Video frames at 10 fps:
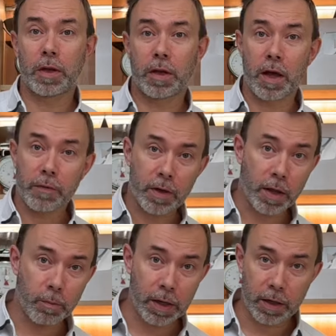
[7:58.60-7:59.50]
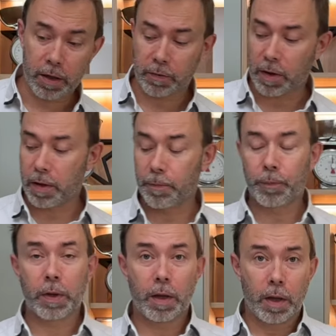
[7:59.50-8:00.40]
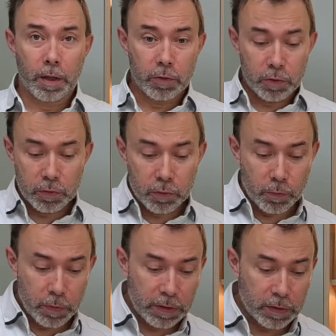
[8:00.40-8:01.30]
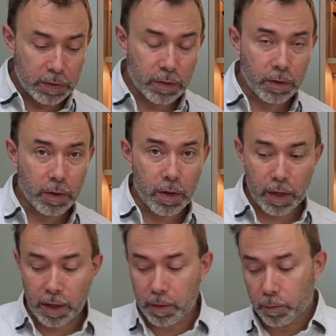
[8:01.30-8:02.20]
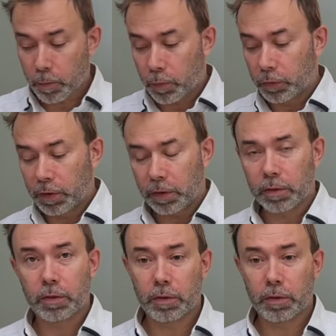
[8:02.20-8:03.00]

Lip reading: caviar, black caviar, just to mix and put in the